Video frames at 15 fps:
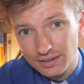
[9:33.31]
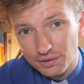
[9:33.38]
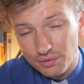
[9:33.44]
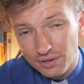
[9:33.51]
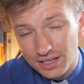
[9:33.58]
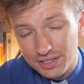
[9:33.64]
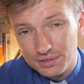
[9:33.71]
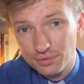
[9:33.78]
Well,
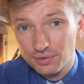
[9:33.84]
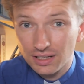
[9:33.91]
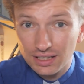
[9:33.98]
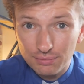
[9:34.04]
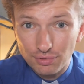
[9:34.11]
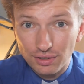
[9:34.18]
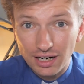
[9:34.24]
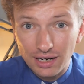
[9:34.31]
that's what
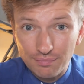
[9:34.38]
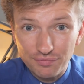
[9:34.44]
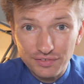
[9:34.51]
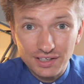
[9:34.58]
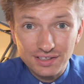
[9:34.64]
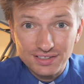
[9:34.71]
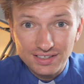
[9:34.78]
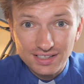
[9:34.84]
Abraham
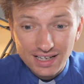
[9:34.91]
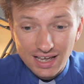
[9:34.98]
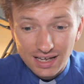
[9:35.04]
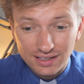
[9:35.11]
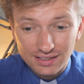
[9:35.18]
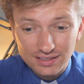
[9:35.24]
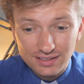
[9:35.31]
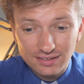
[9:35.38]
does
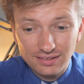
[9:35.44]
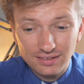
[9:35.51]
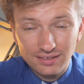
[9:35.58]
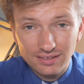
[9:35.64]
next.